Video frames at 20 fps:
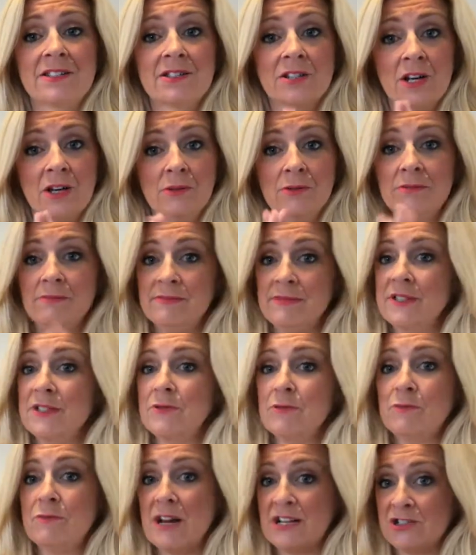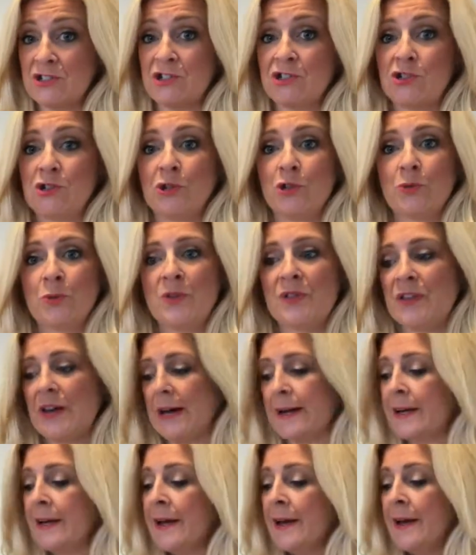so you rest assured with
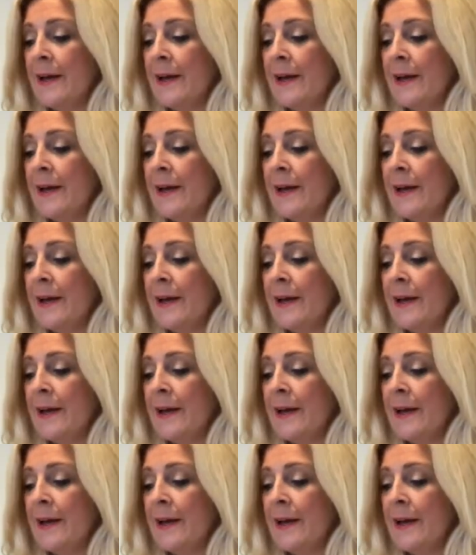that.